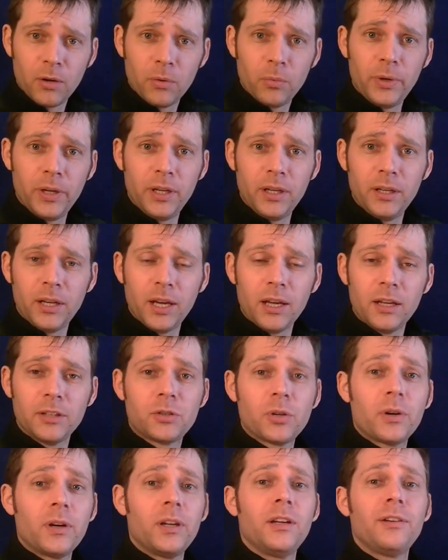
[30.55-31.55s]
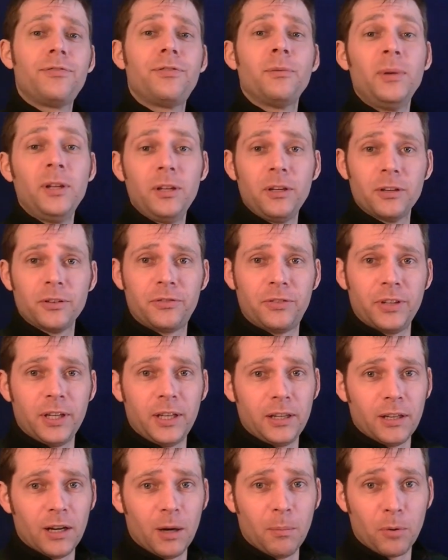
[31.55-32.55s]
We join a familiar
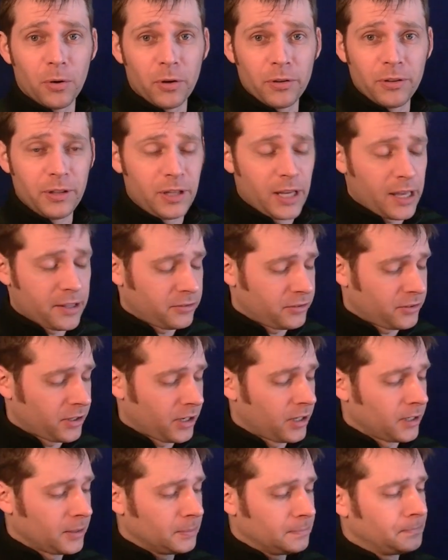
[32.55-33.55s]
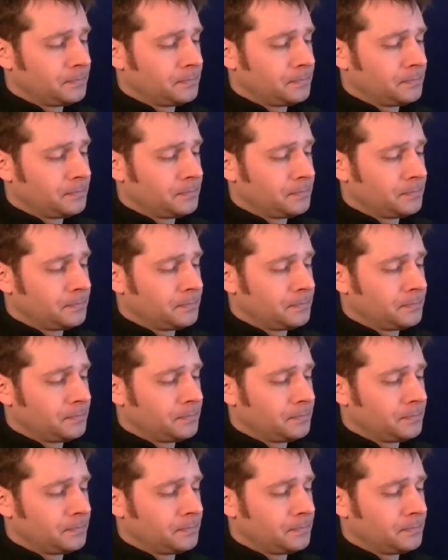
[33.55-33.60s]
scene aboard the Death Star.